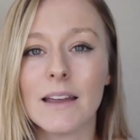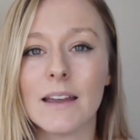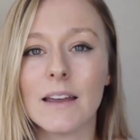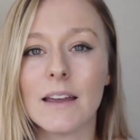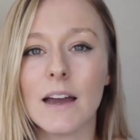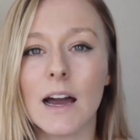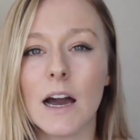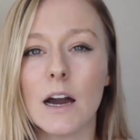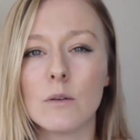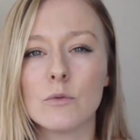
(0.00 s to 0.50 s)

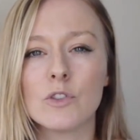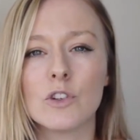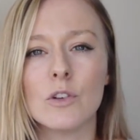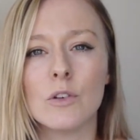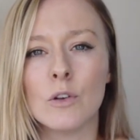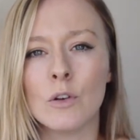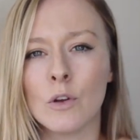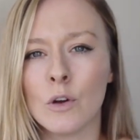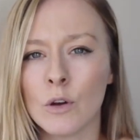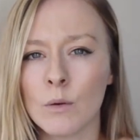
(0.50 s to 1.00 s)
It helps
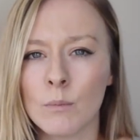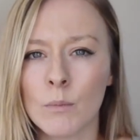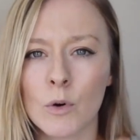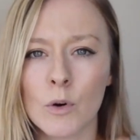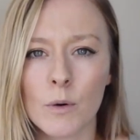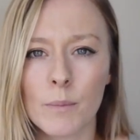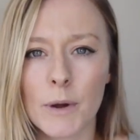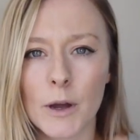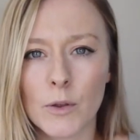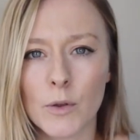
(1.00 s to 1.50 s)
you learn
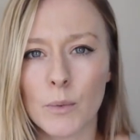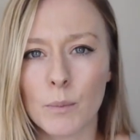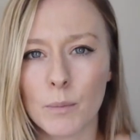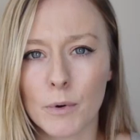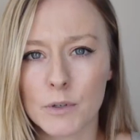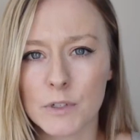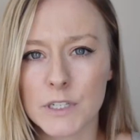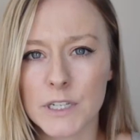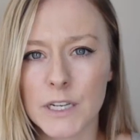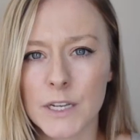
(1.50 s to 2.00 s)
more about your
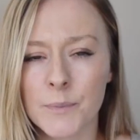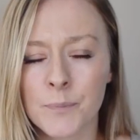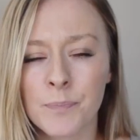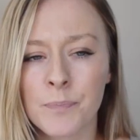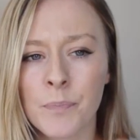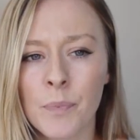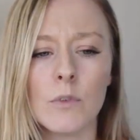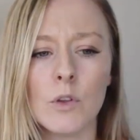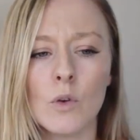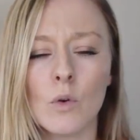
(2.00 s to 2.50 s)
body,
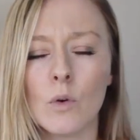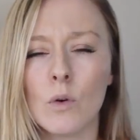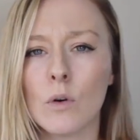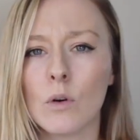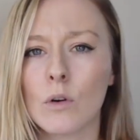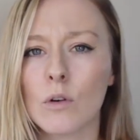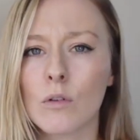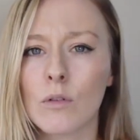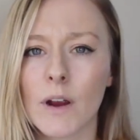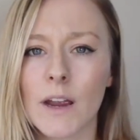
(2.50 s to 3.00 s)

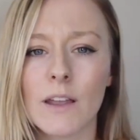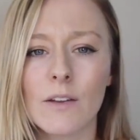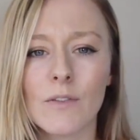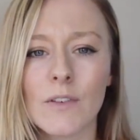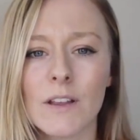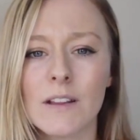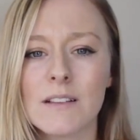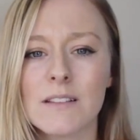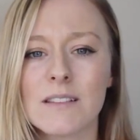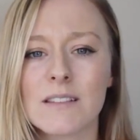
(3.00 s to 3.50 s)
your
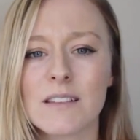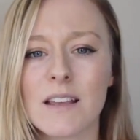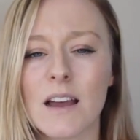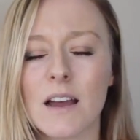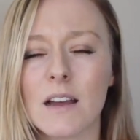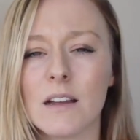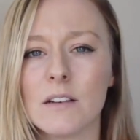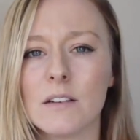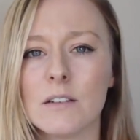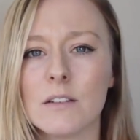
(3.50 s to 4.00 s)
cravings,
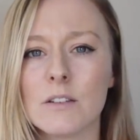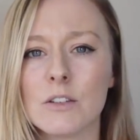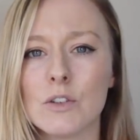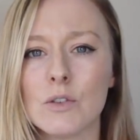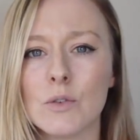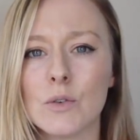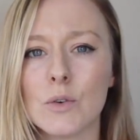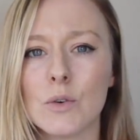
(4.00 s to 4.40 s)
and